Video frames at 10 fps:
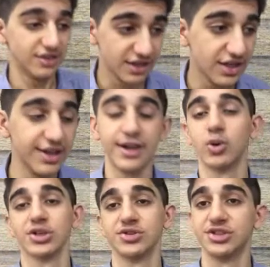D
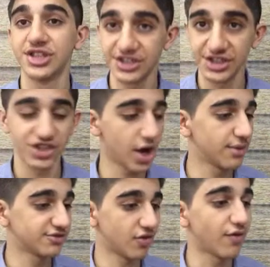equals to 60
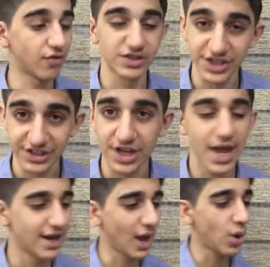times 5 over 6.
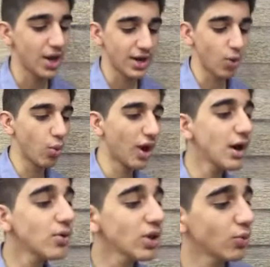Now what I
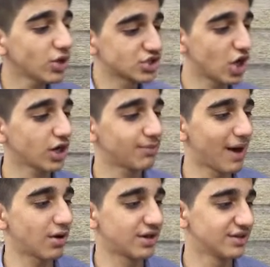really want to talk
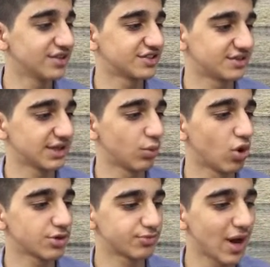about in this
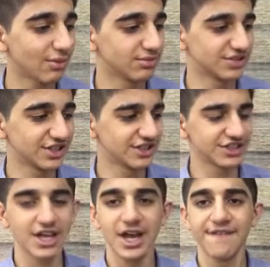word problems is,
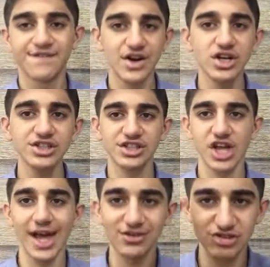first,
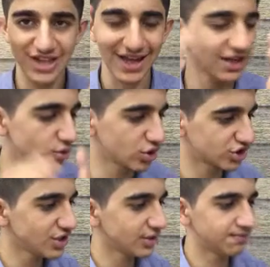understand the
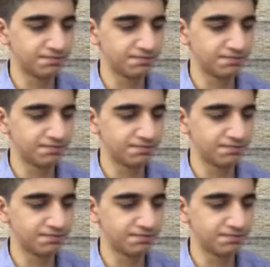question.